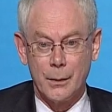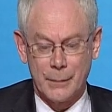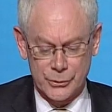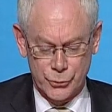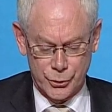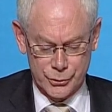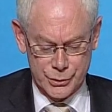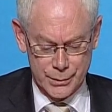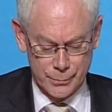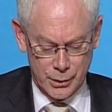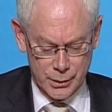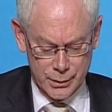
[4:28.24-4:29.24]
My third
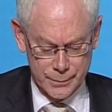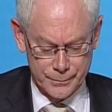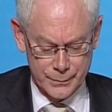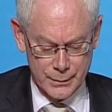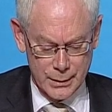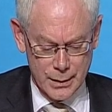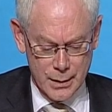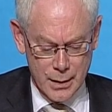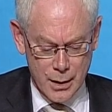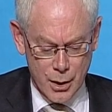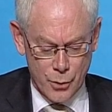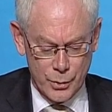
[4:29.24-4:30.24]
remark.
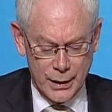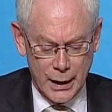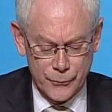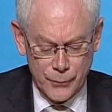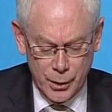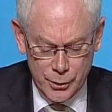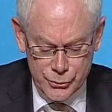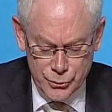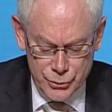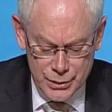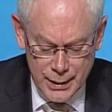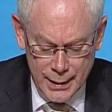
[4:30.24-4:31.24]
We have
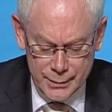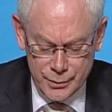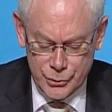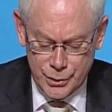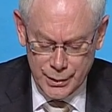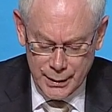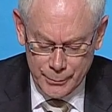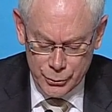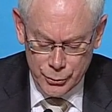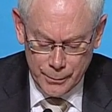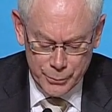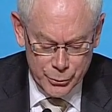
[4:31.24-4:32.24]
also signed an
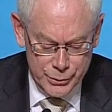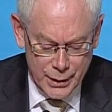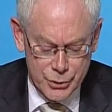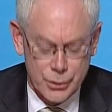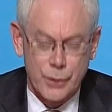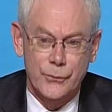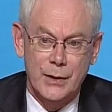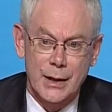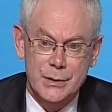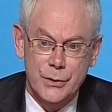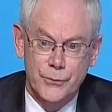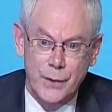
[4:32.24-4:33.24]
agreement on protection of
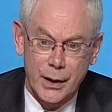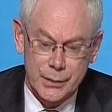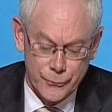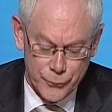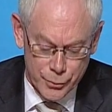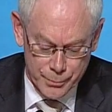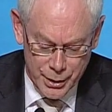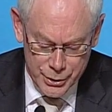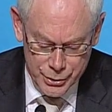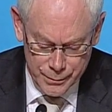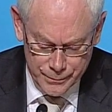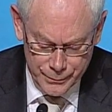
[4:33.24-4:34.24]
classified
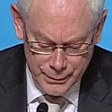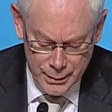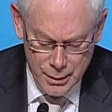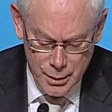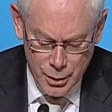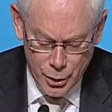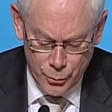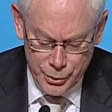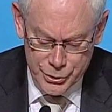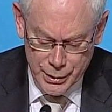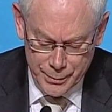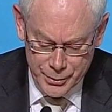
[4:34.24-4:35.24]
information,
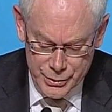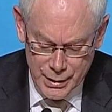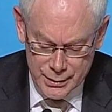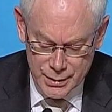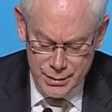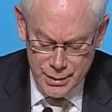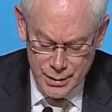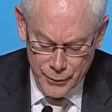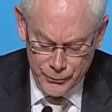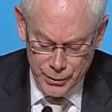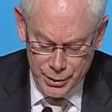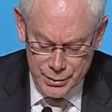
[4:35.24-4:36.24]
which represents a
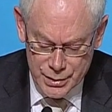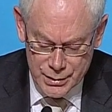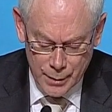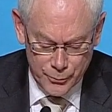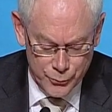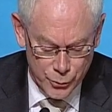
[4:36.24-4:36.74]
significant step